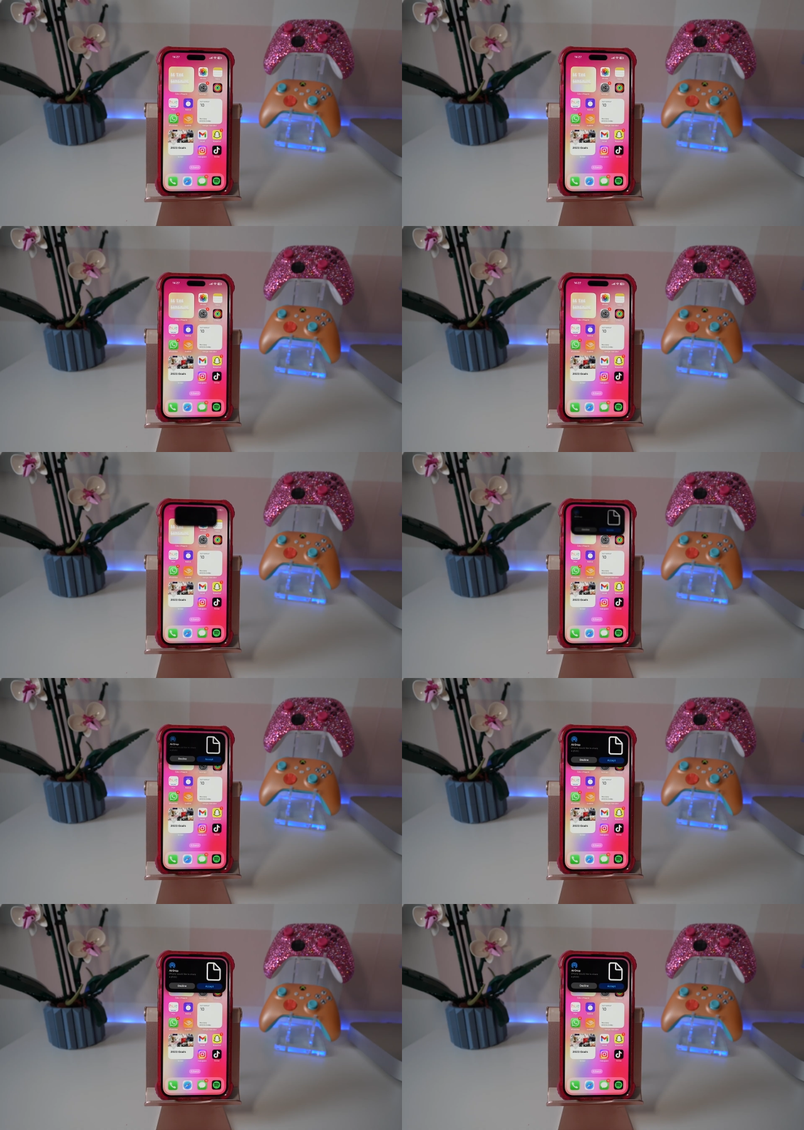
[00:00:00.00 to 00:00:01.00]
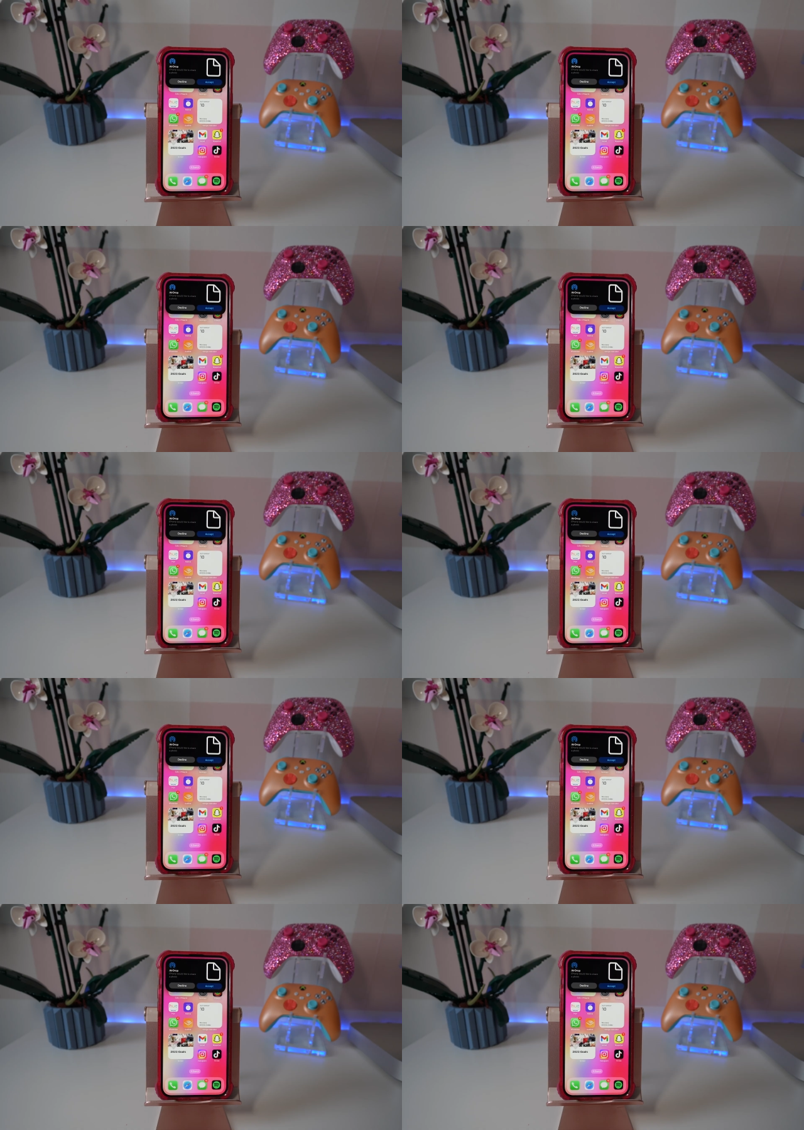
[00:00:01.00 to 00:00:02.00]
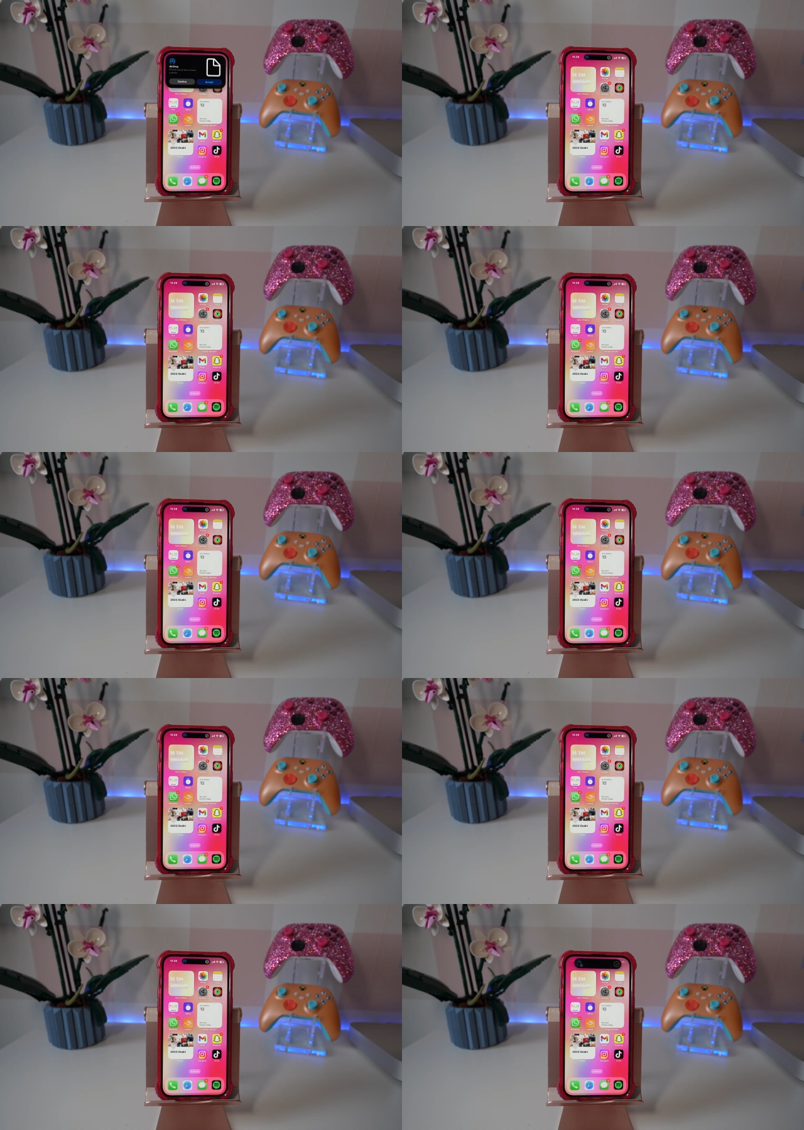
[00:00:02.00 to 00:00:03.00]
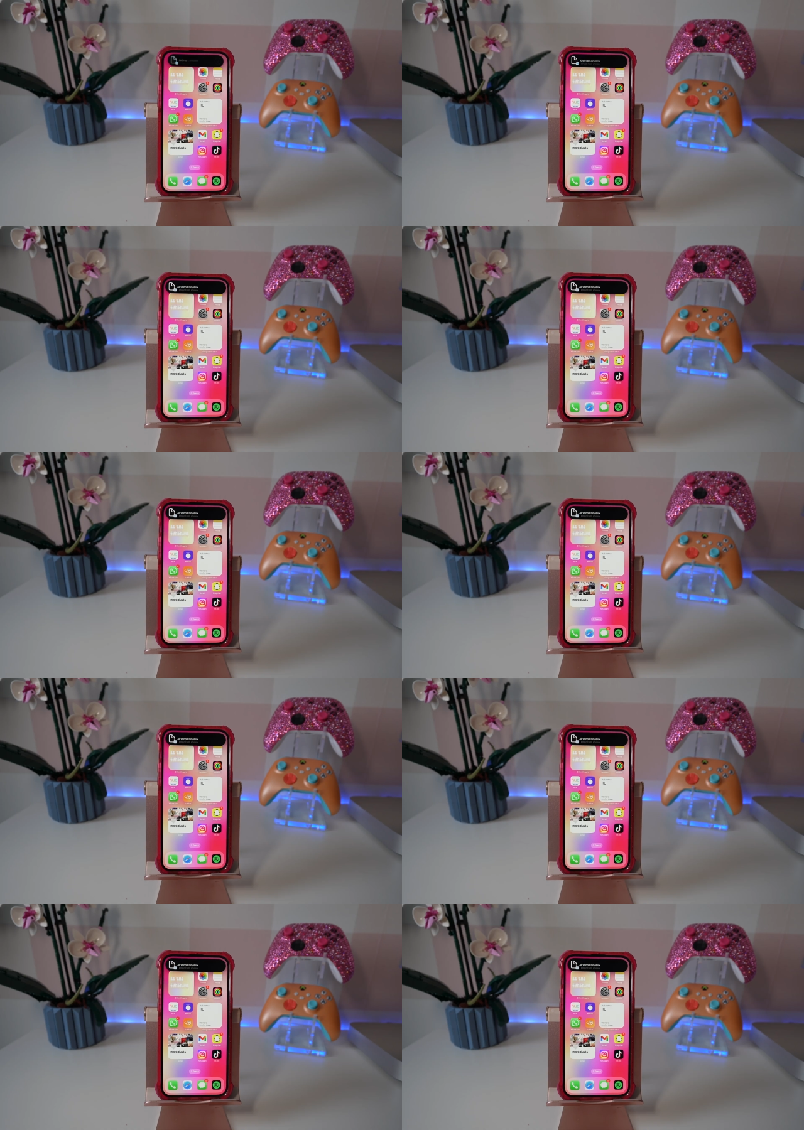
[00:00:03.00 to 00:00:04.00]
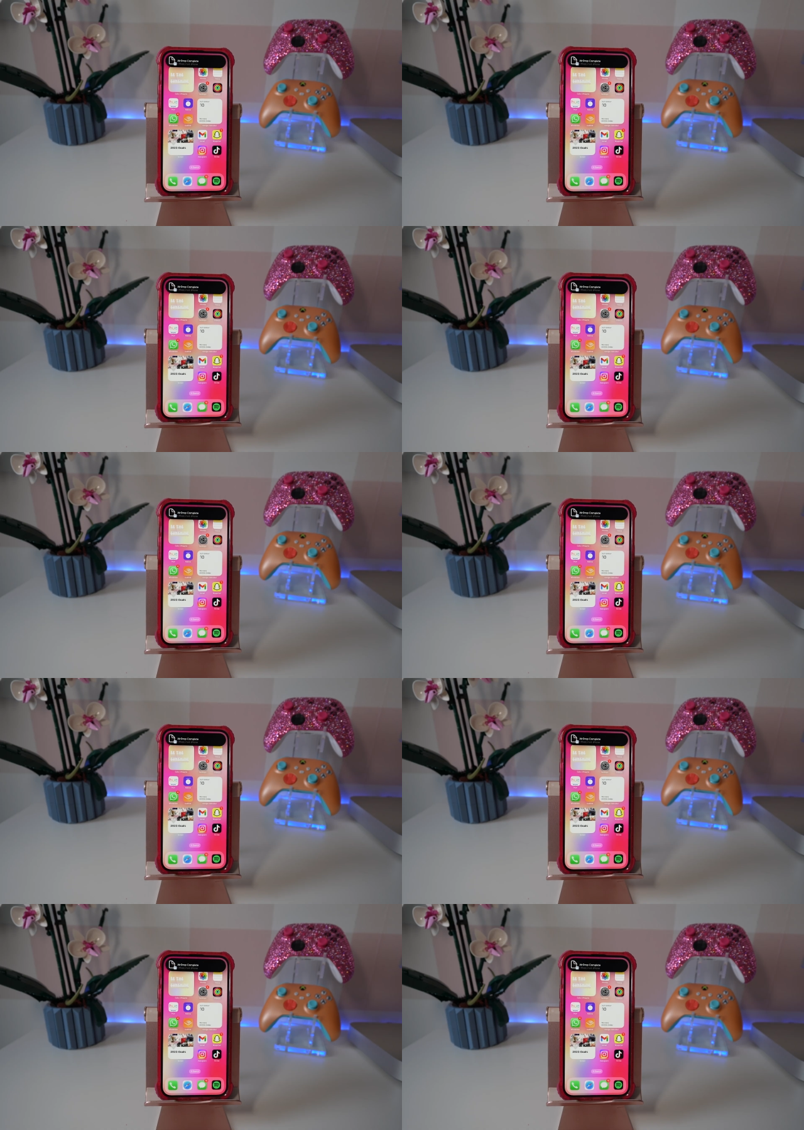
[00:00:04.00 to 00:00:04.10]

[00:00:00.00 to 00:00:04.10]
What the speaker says: (no speaker visible)